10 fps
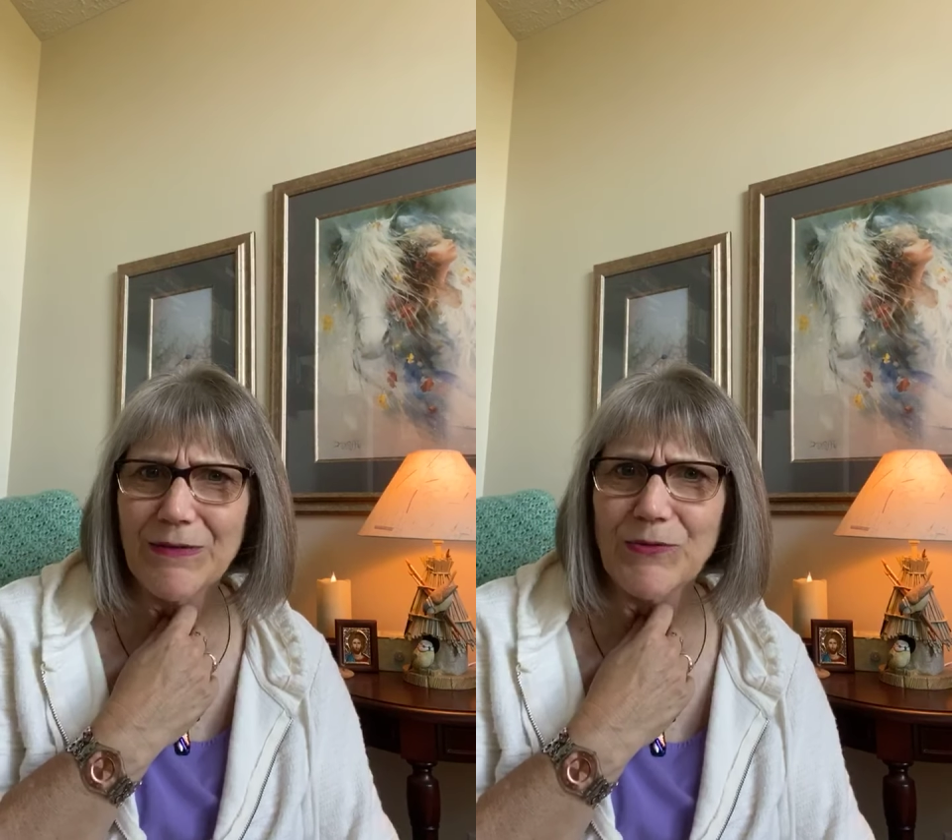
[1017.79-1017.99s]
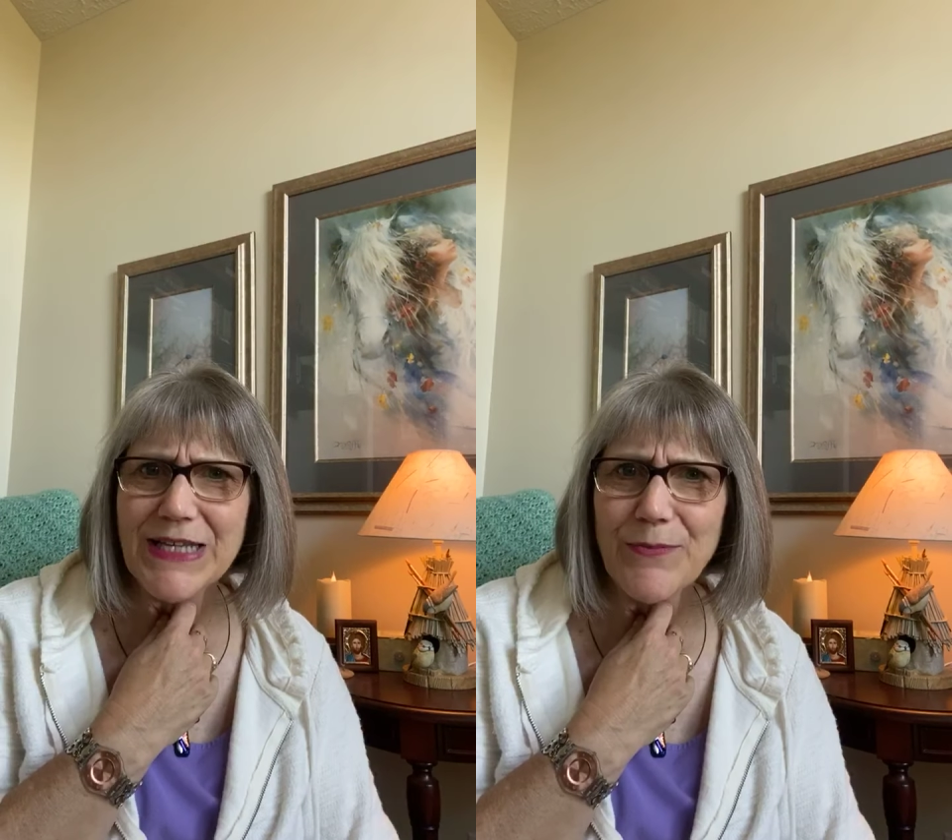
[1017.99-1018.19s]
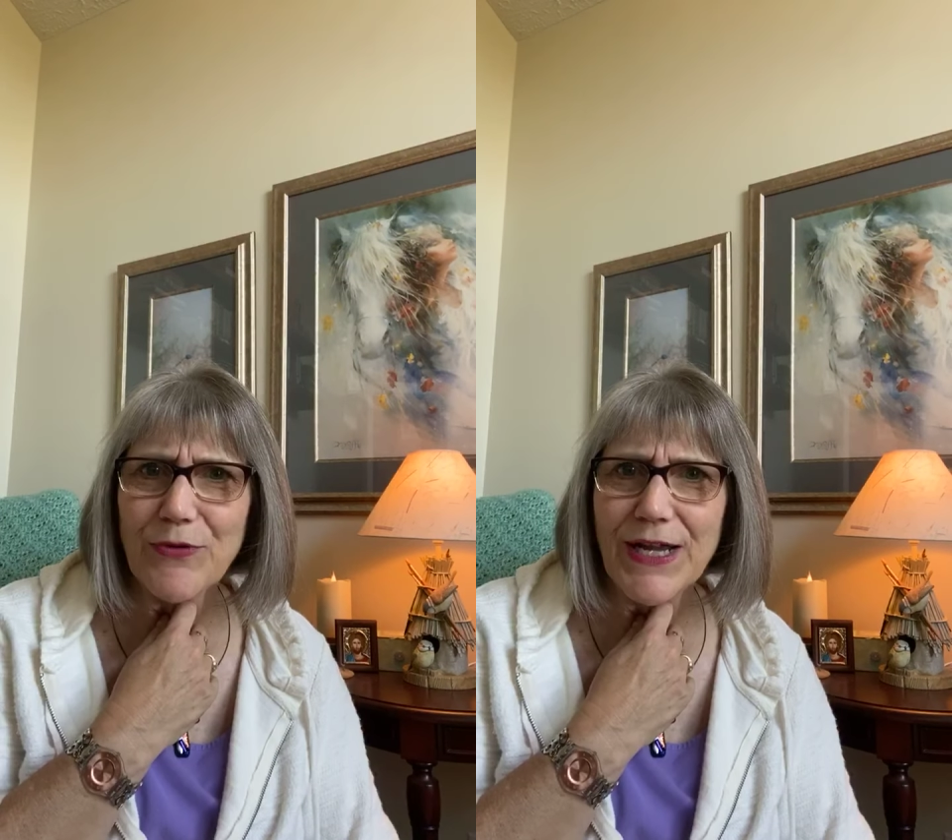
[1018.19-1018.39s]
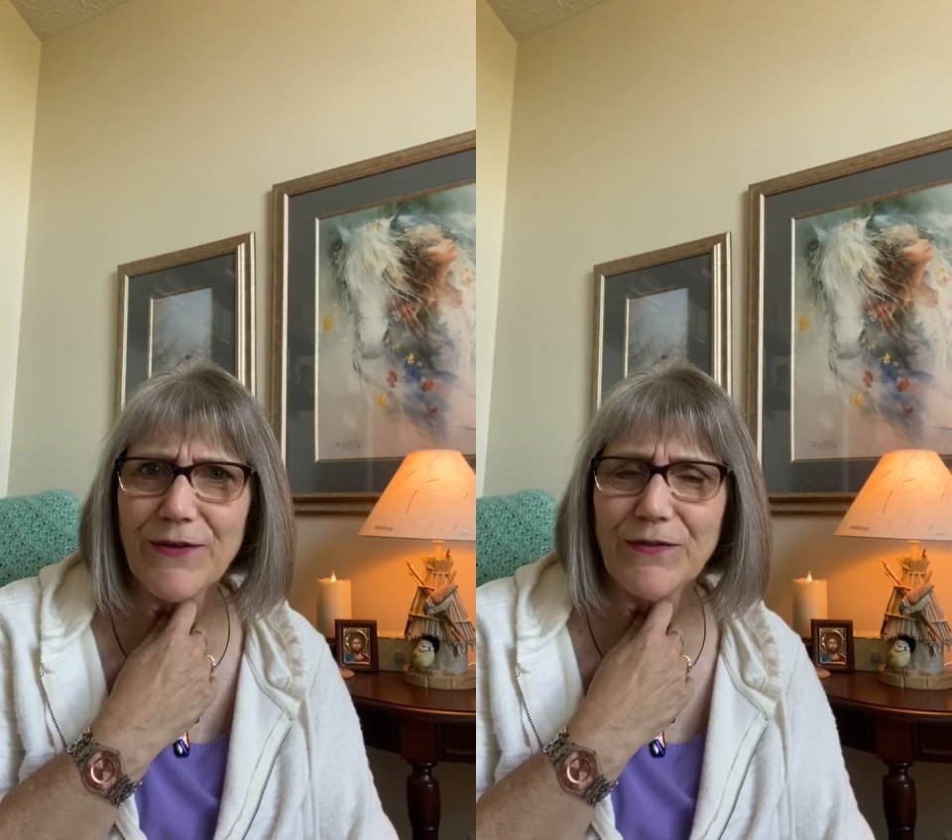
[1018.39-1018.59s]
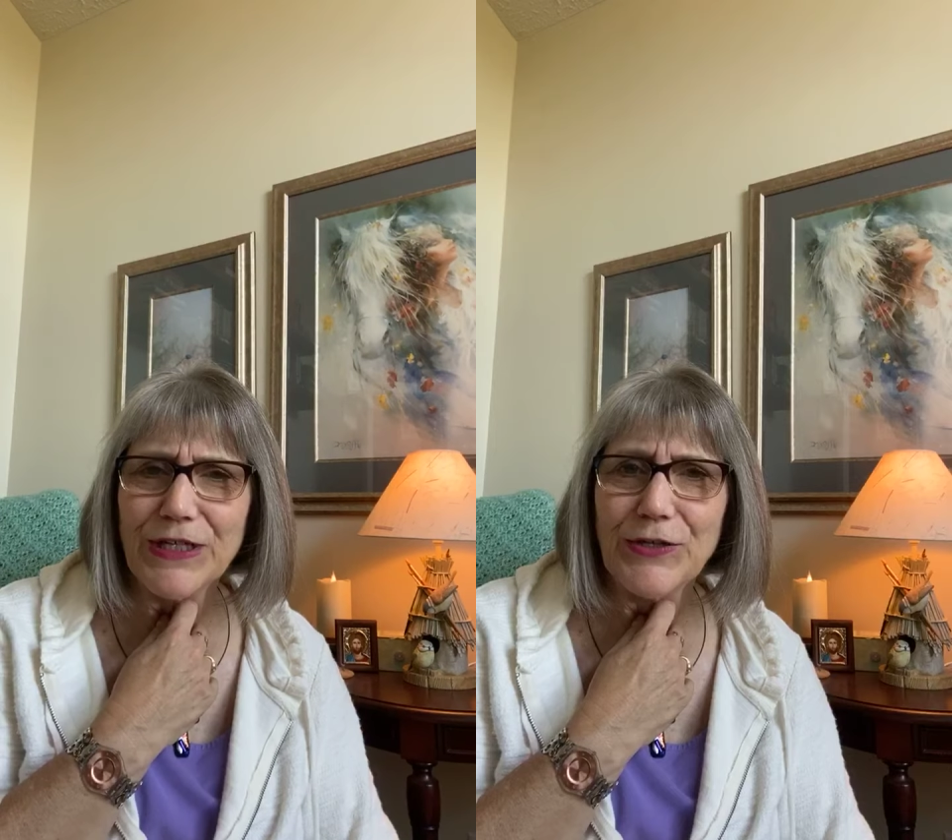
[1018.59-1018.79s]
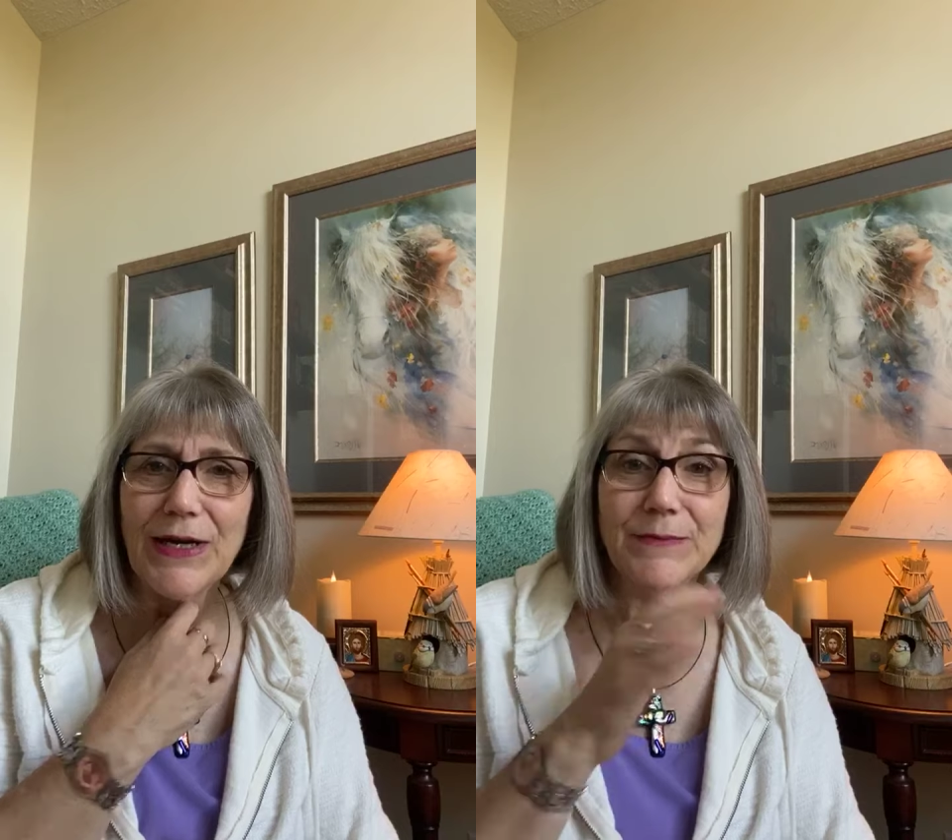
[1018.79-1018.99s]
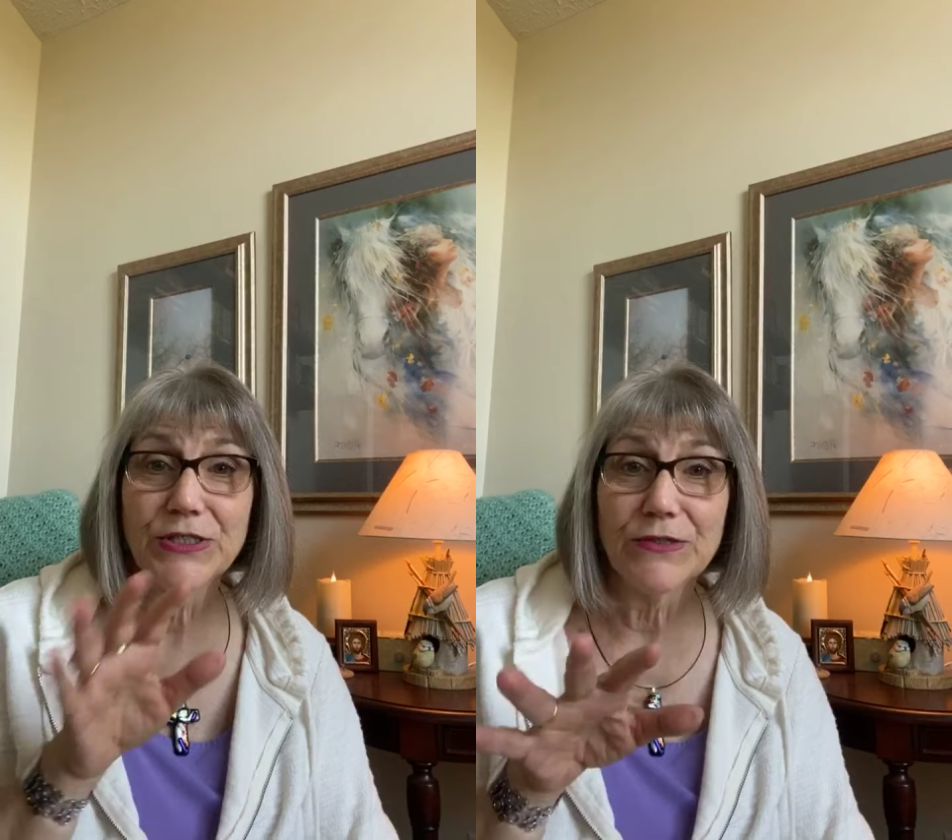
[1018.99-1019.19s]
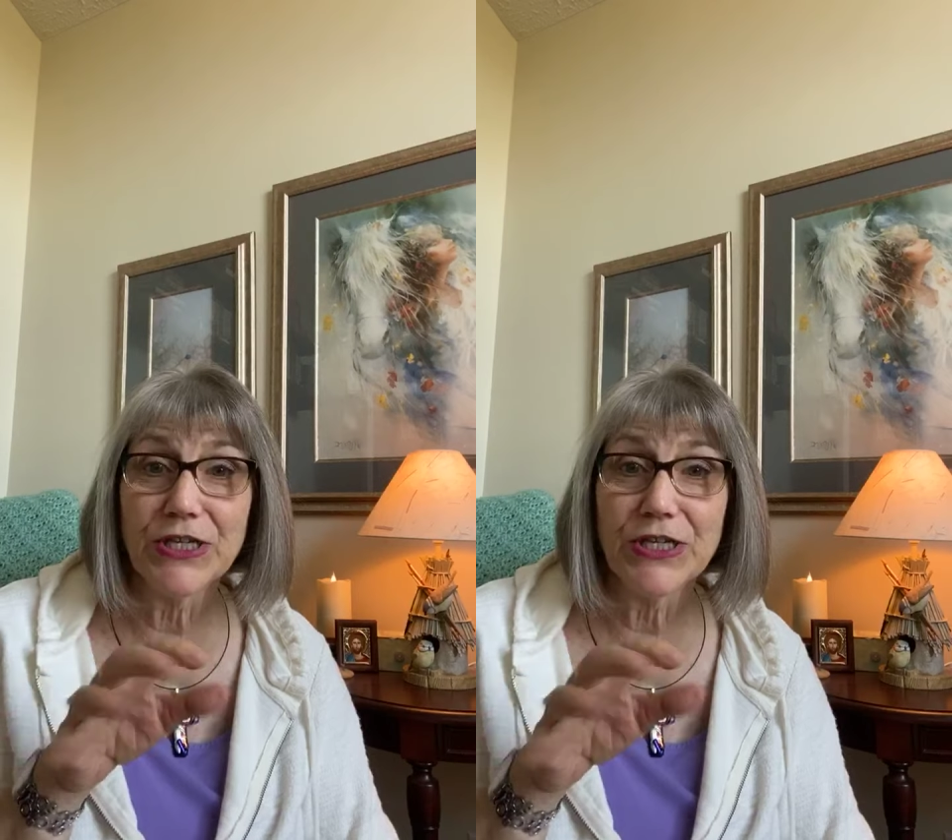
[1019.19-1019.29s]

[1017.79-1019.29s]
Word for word: was I praying for you? I'm so